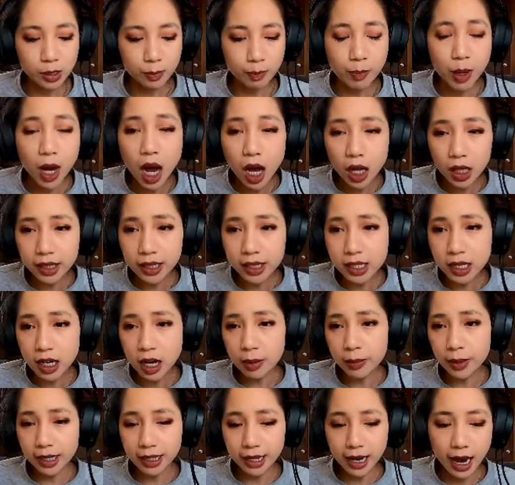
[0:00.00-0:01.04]

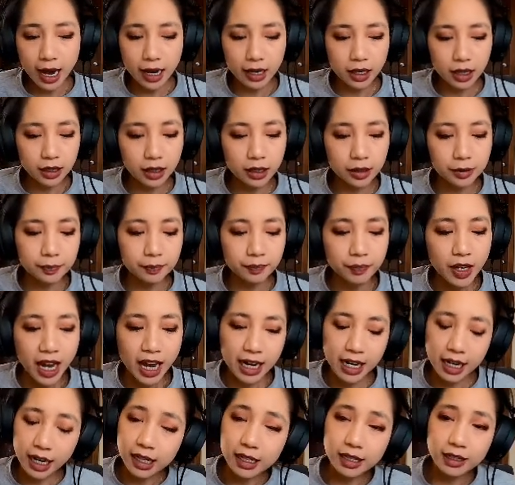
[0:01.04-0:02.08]
polyatomic cation. And
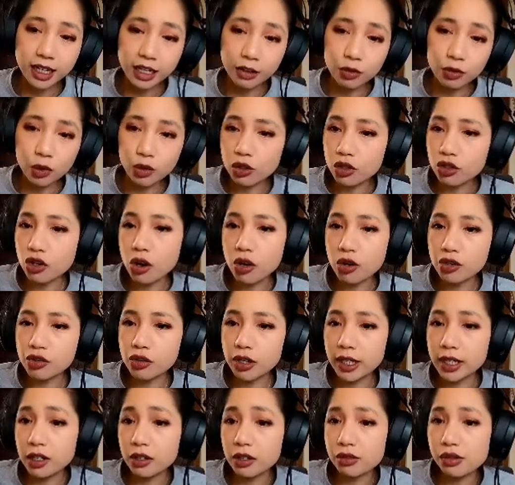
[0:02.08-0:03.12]
I give you the charge right
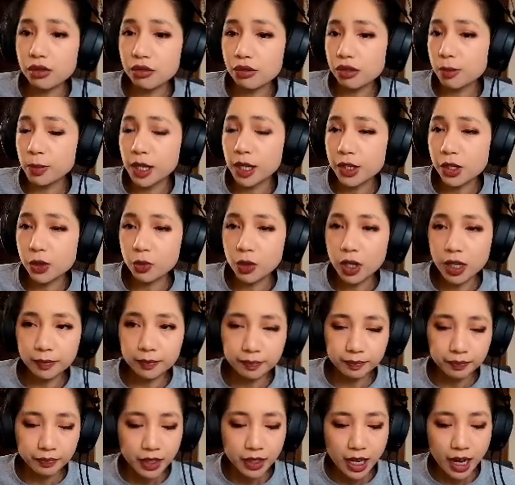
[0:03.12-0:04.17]
here, so it's +1.
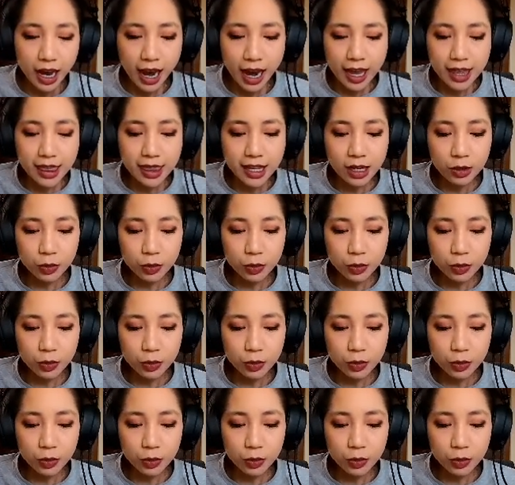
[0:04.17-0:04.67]
And then we